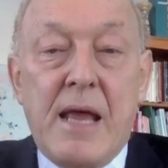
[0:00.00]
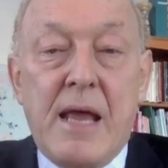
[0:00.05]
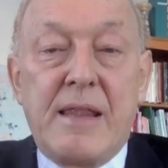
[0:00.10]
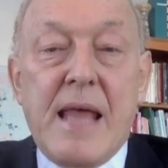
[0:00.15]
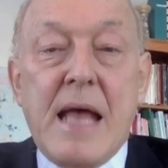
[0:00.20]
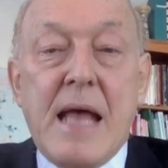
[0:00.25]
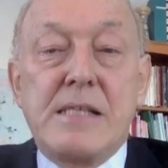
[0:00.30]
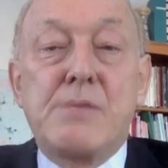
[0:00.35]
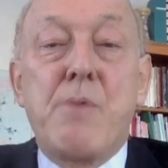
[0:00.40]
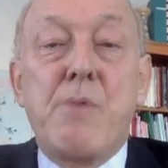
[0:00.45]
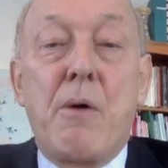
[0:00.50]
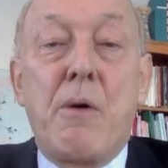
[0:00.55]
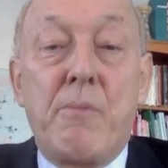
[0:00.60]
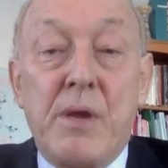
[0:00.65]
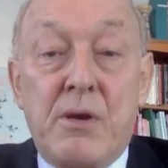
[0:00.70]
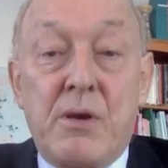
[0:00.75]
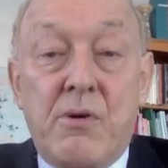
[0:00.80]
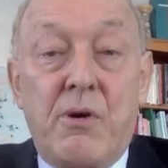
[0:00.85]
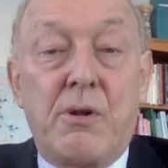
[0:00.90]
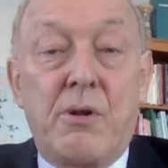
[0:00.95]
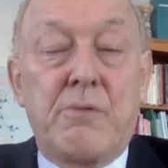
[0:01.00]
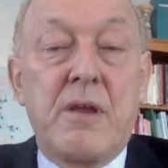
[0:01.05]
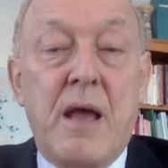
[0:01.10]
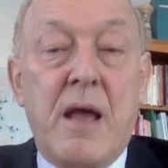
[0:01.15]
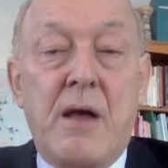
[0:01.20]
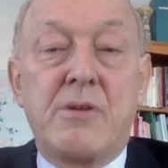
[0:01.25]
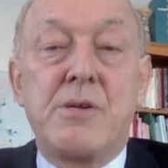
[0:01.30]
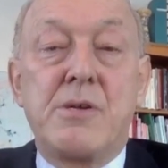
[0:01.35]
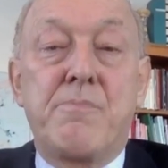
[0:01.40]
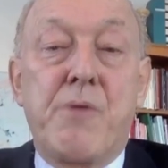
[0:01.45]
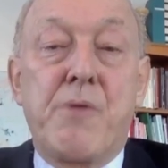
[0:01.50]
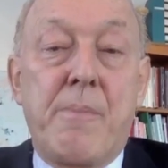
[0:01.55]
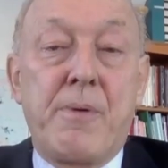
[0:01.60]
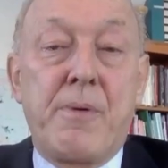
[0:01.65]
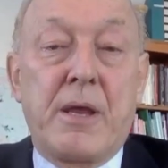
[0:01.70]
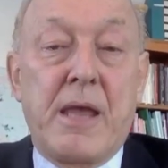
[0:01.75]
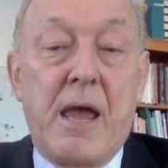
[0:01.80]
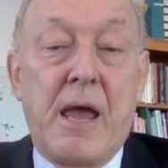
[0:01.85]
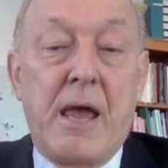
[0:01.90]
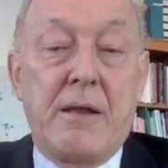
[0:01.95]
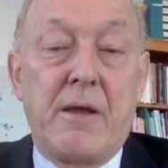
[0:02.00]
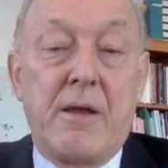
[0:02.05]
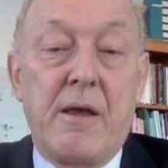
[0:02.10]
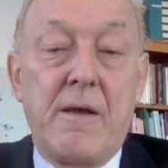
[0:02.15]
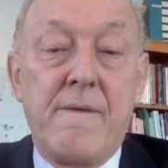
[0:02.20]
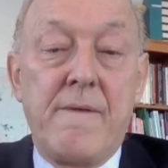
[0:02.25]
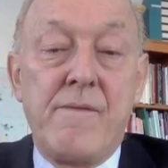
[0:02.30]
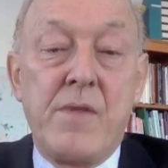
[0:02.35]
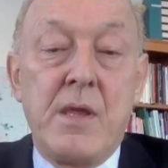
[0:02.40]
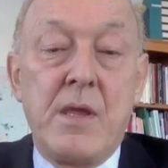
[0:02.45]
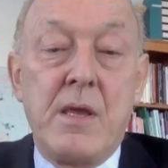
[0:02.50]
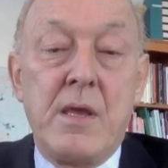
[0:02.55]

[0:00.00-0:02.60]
And that's what we call counter-propaganda.